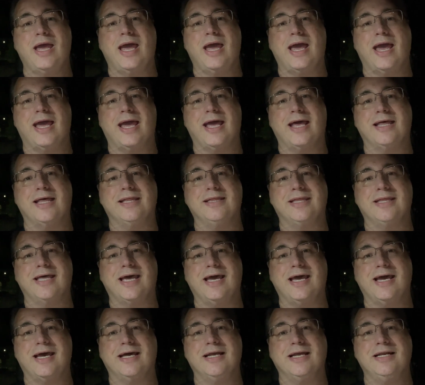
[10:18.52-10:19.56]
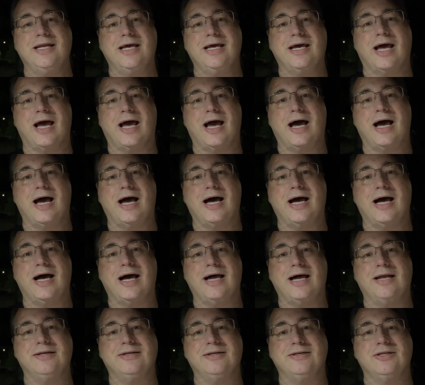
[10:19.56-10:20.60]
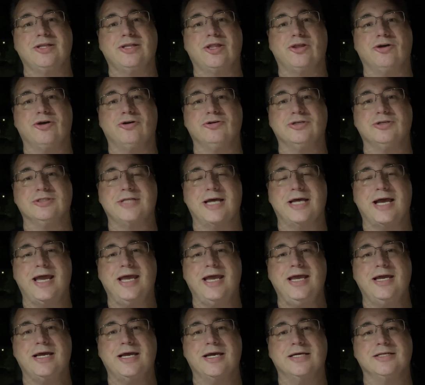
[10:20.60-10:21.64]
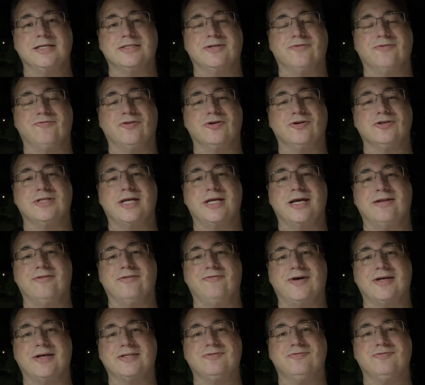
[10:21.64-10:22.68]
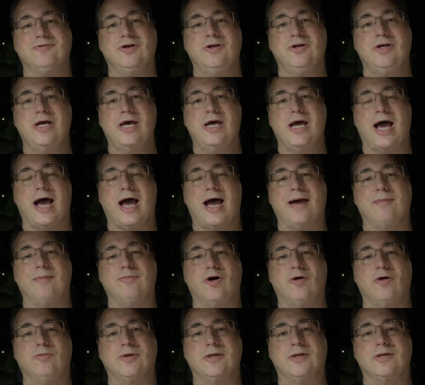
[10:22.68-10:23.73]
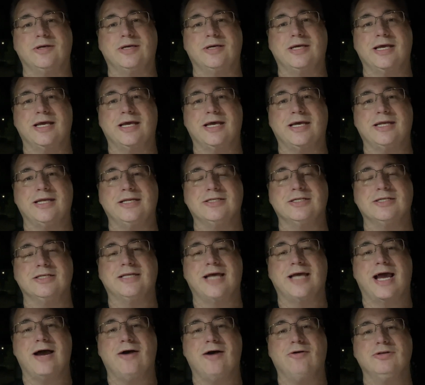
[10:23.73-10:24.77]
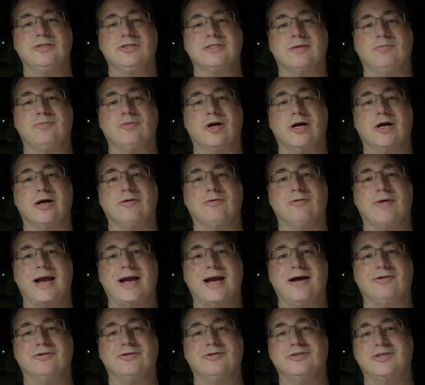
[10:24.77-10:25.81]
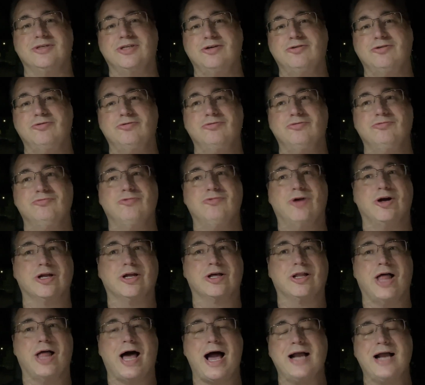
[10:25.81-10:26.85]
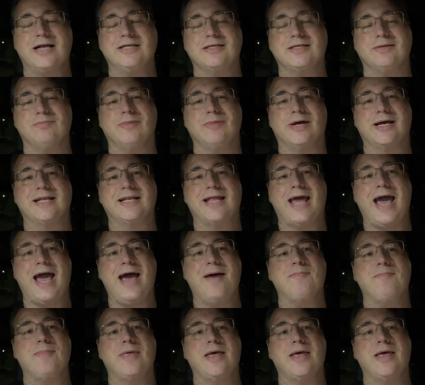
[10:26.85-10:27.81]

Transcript: And then on Thursday is the first day of the festival. I'm hoping to get into town somewhere around noon, one o'clock, something like that